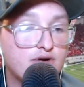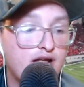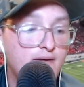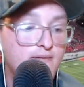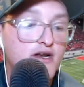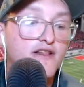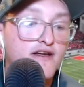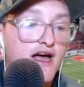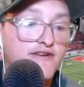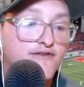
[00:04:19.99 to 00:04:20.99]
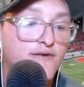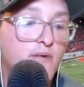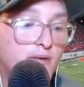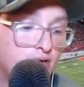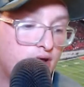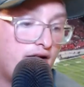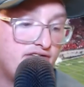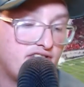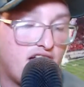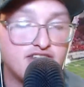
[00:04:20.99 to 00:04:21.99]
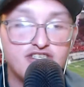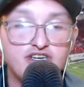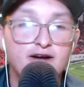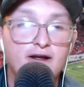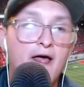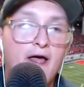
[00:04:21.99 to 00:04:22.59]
Dame into the college football playoff last year.